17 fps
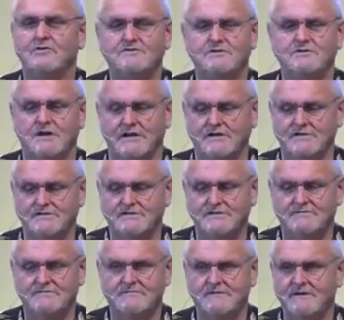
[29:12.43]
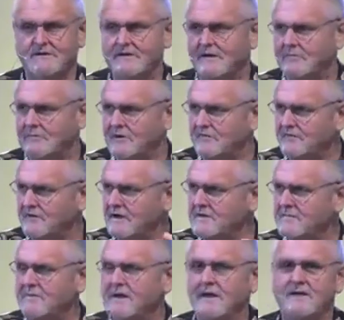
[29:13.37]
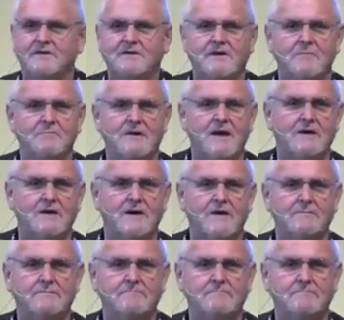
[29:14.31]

changed. I'm going to invite the band to come back up.